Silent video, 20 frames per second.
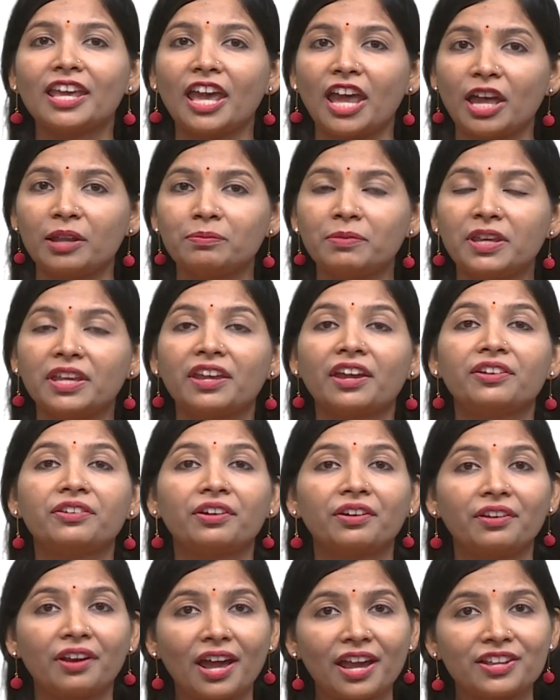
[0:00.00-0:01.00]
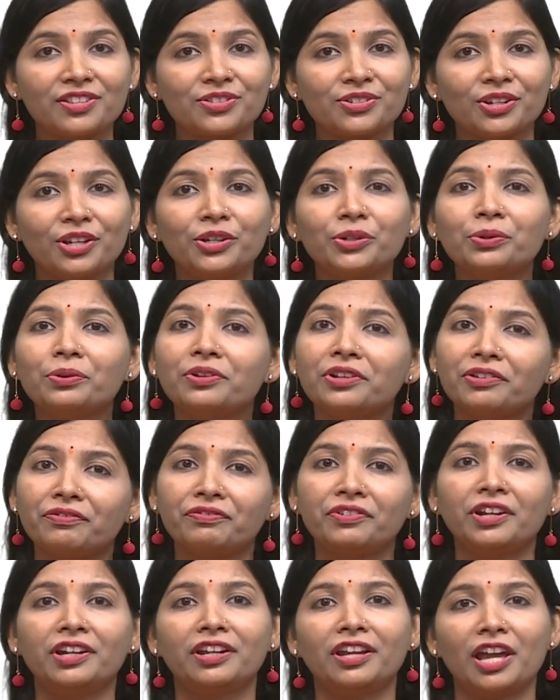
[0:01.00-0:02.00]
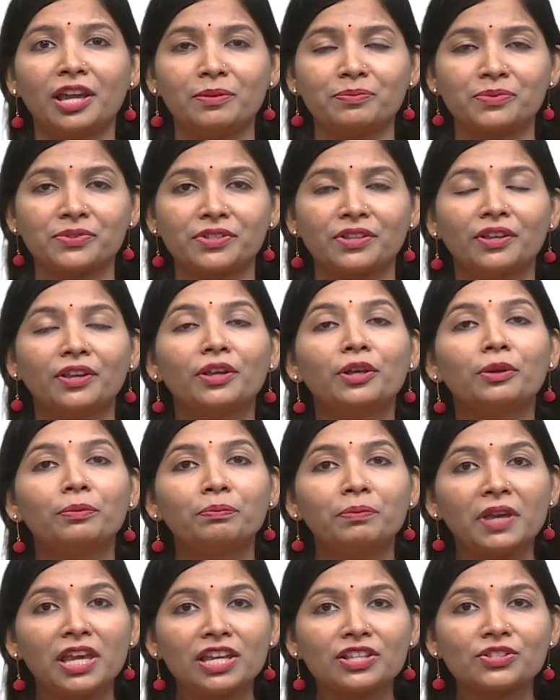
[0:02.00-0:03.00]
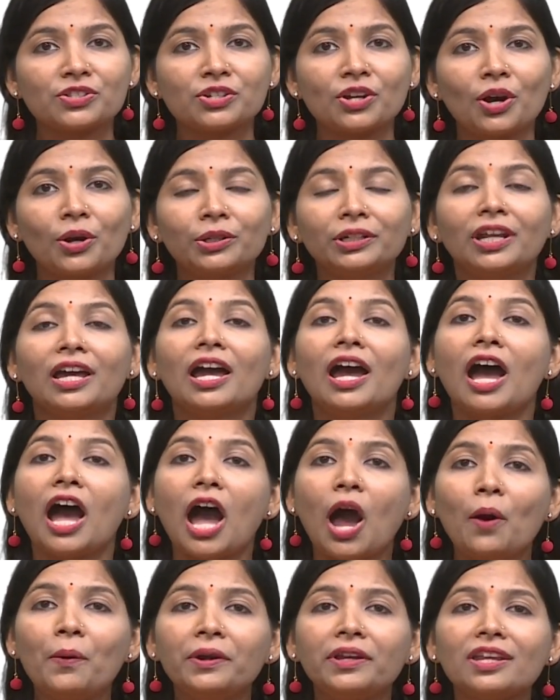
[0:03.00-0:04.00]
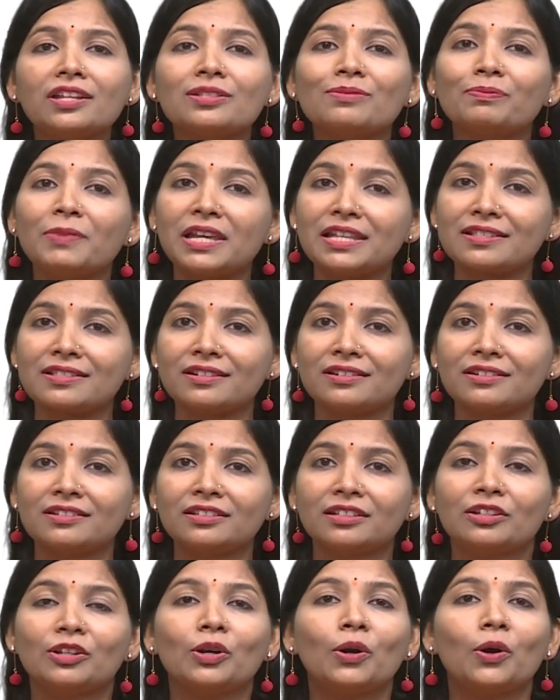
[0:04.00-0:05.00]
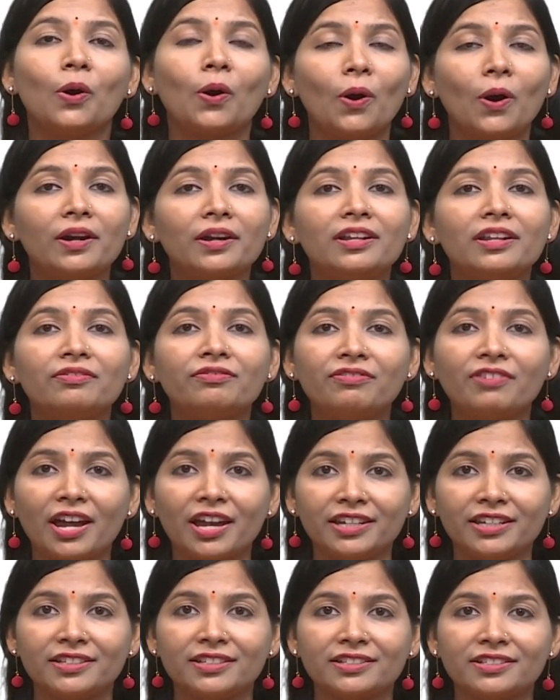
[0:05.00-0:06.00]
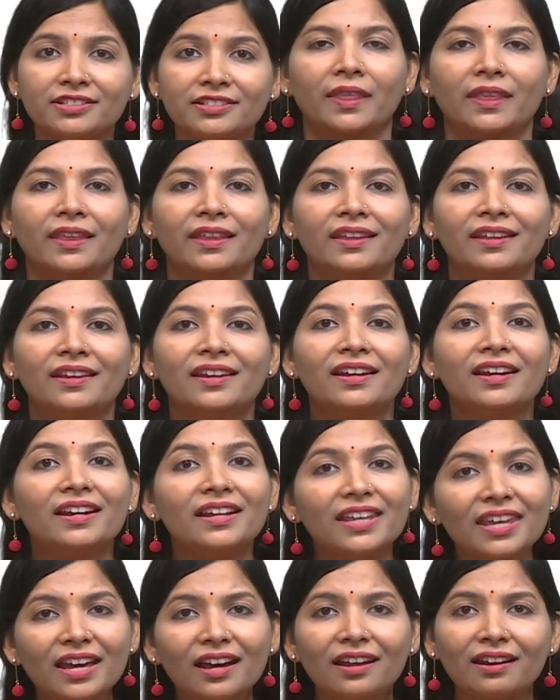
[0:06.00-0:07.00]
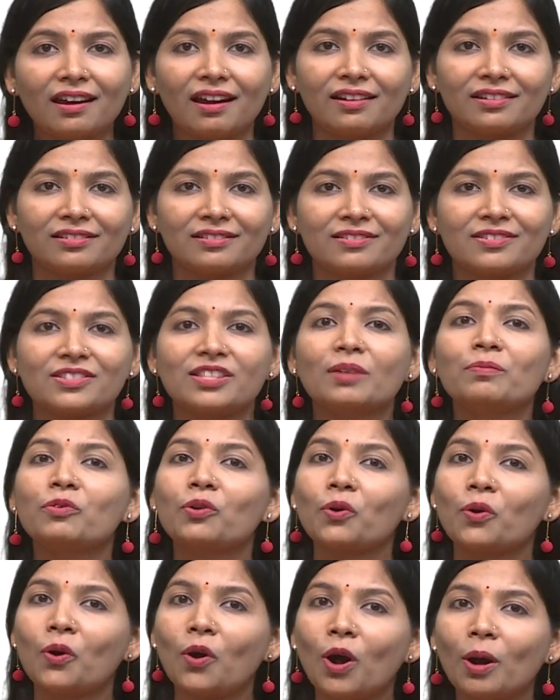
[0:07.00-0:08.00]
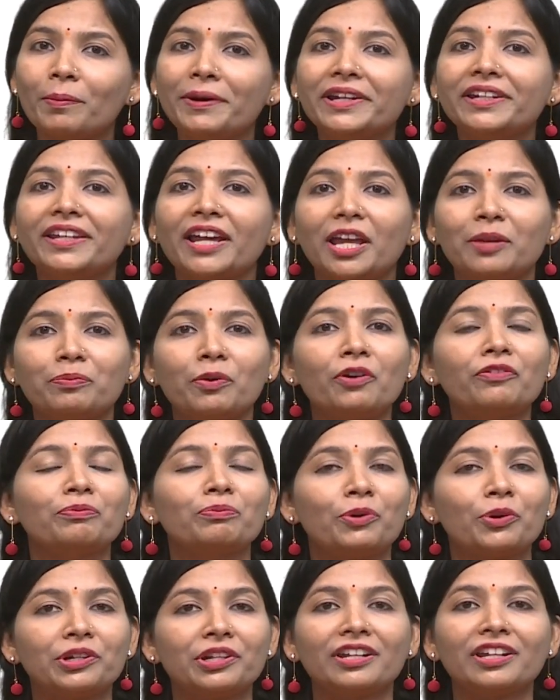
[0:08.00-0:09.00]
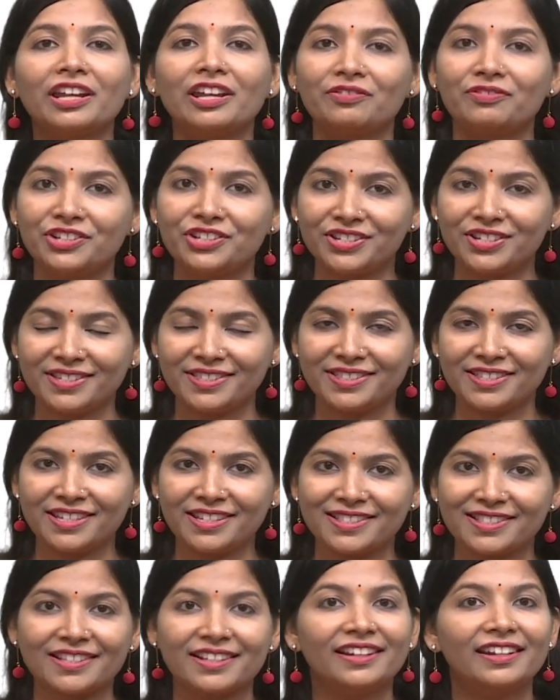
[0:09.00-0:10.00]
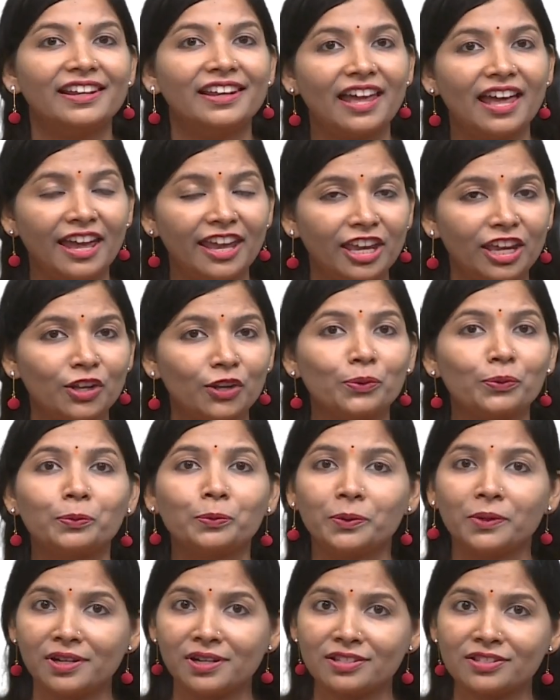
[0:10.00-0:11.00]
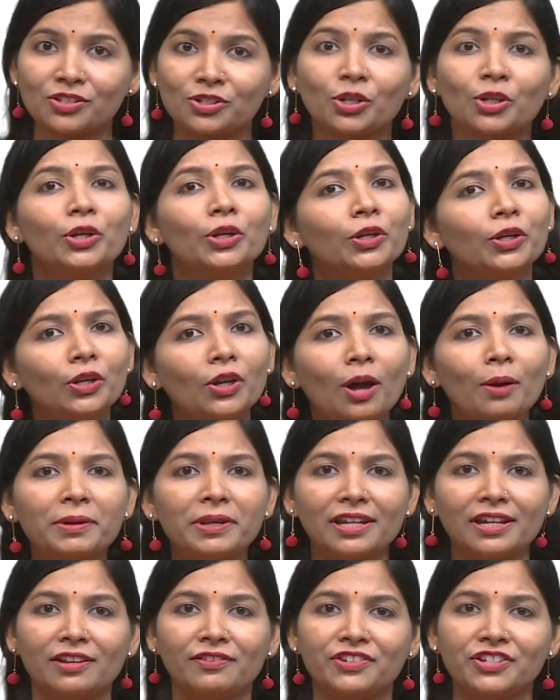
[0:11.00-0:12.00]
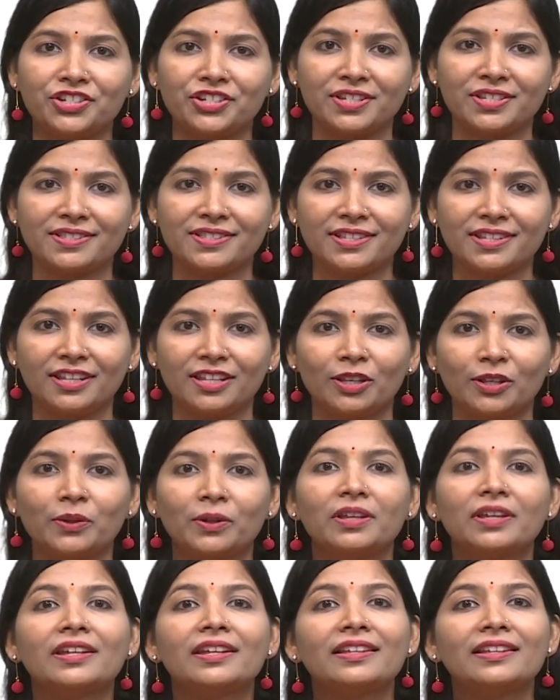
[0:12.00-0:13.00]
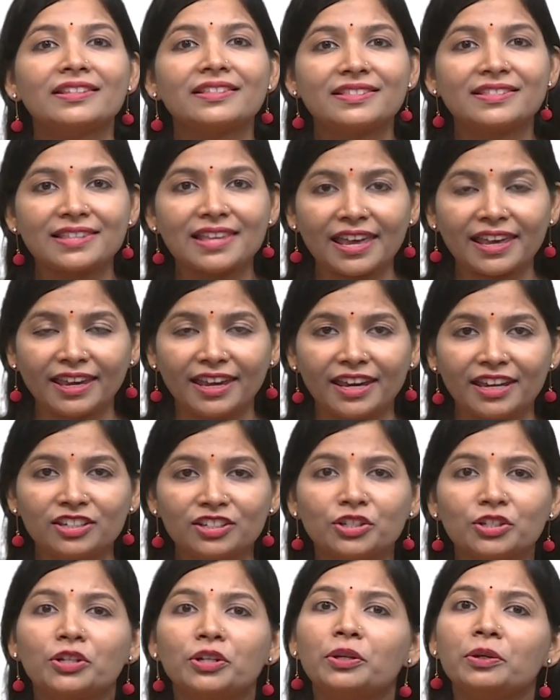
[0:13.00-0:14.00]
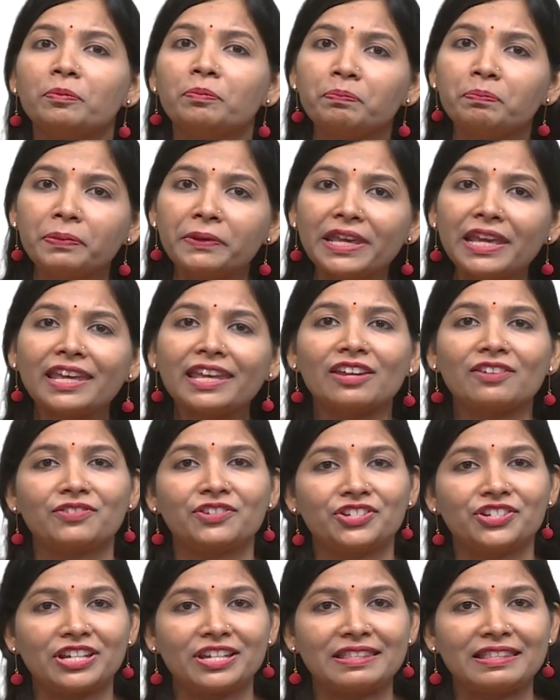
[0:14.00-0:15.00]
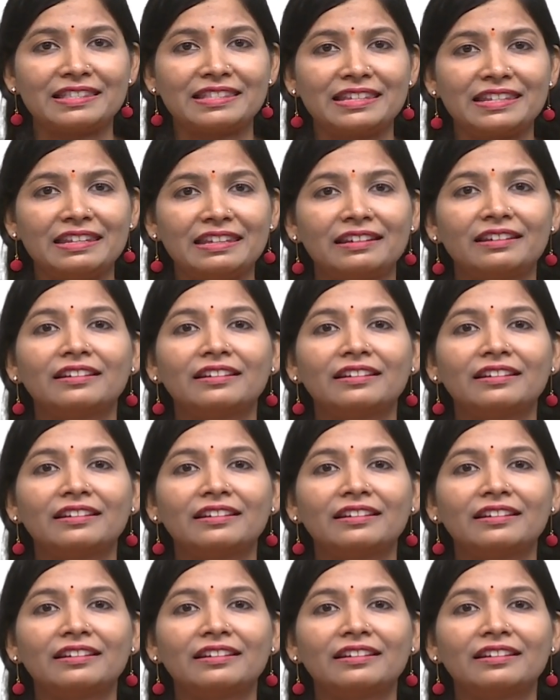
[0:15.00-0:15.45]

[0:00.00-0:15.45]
can be categorized into different types based on how it is measured or defined. Here are some common type of motor efficiencies like first, nominal efficiency, second, peak efficiency,